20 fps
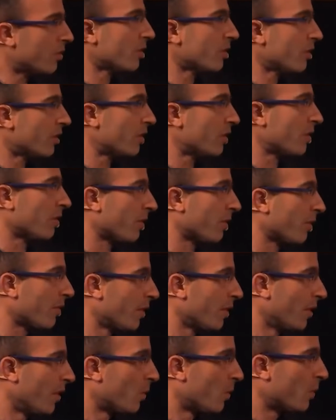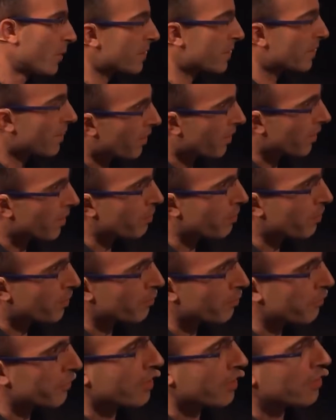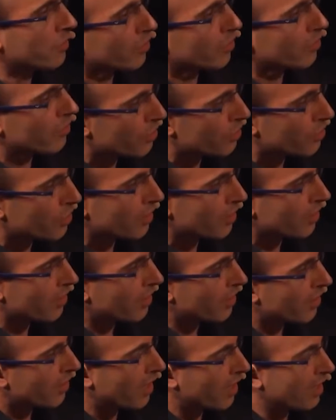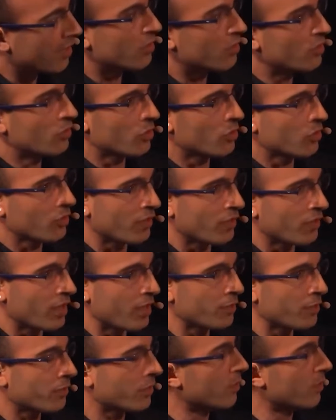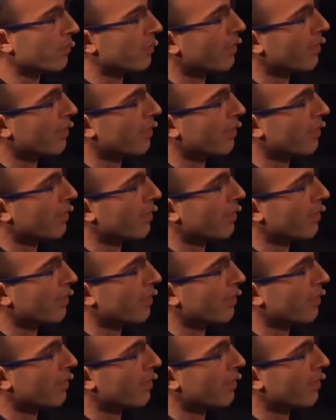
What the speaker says: on Earth, with the help of technology, and not after